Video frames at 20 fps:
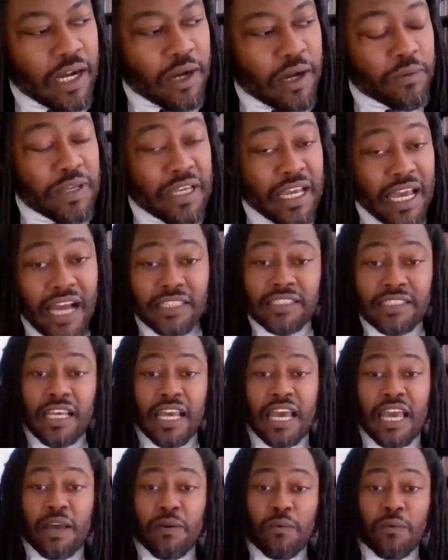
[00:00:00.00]
We actually
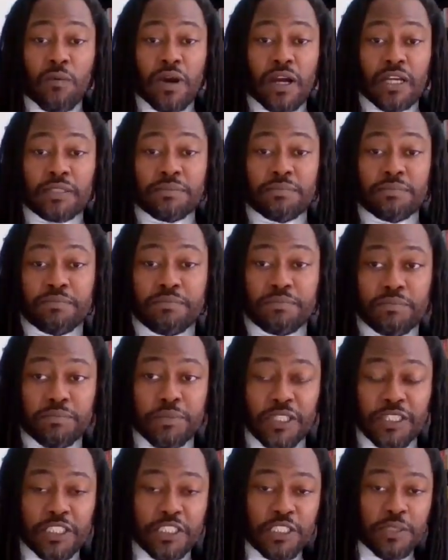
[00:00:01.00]
had one
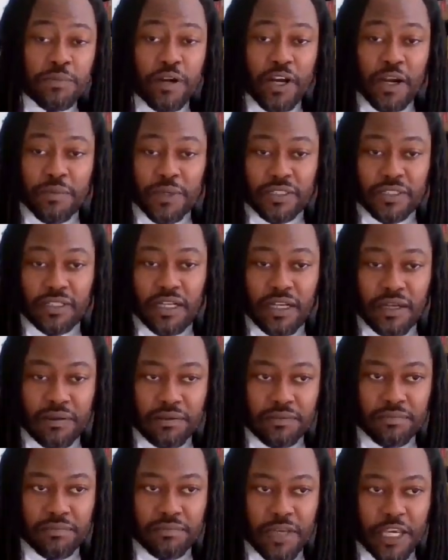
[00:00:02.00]
police department,
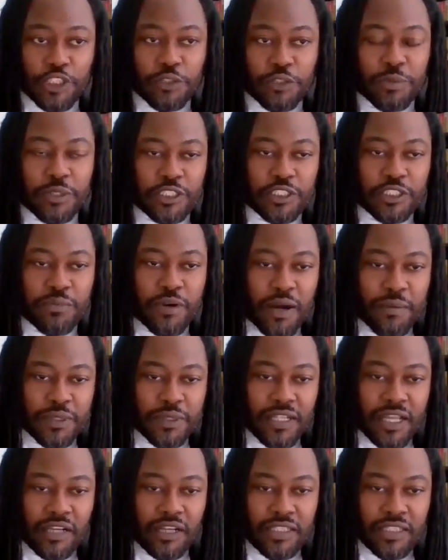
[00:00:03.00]
major police
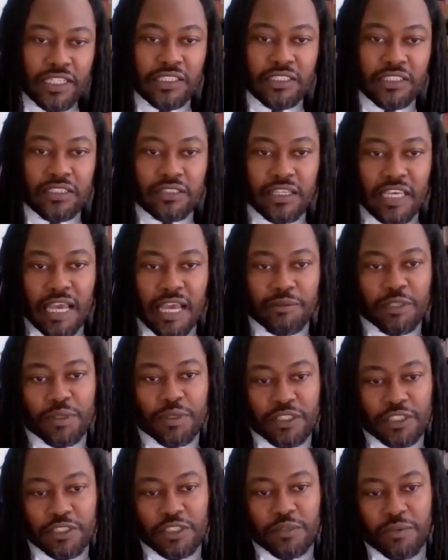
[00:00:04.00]
department in our nation, Camden
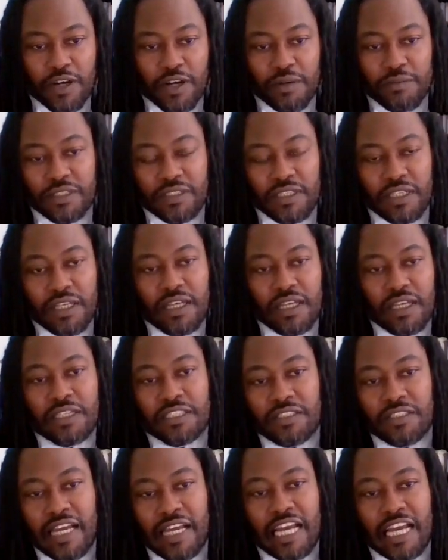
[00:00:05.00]
Police Department,
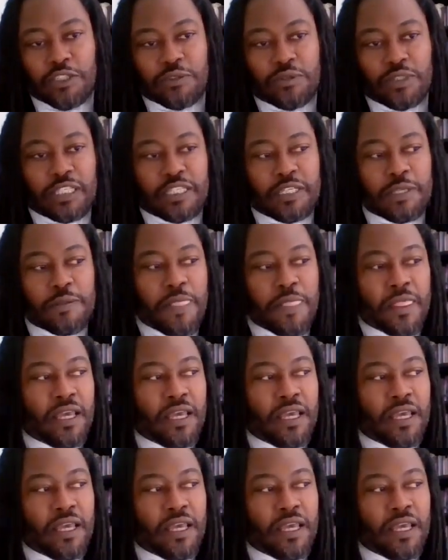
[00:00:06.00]
to actually